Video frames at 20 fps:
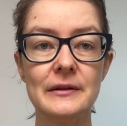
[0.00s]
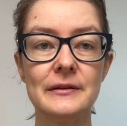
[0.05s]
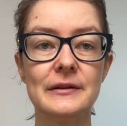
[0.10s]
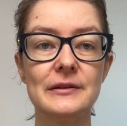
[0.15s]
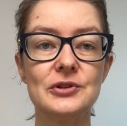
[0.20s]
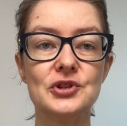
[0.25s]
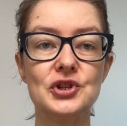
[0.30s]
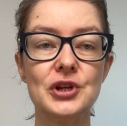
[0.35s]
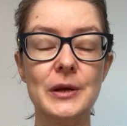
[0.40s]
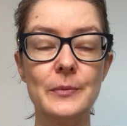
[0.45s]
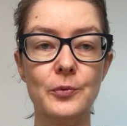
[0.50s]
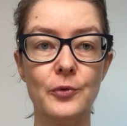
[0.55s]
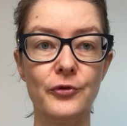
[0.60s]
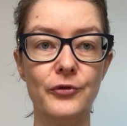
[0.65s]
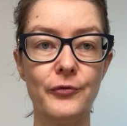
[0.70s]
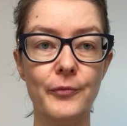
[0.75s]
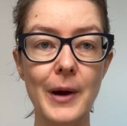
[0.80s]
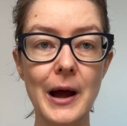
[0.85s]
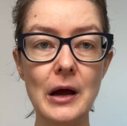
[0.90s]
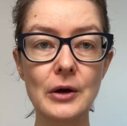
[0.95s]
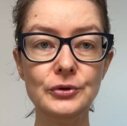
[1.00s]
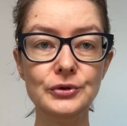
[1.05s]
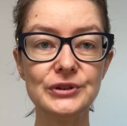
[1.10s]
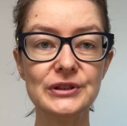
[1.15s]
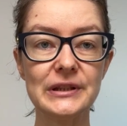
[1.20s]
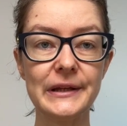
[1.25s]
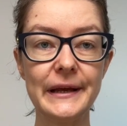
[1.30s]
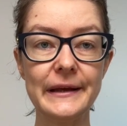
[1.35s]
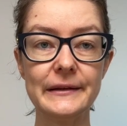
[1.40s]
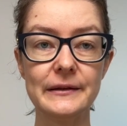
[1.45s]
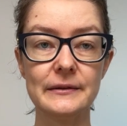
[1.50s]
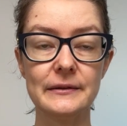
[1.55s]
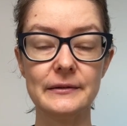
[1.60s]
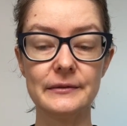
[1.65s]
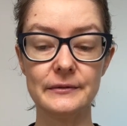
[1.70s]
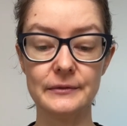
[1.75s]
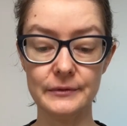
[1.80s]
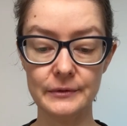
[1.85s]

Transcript: the shape of mouth, and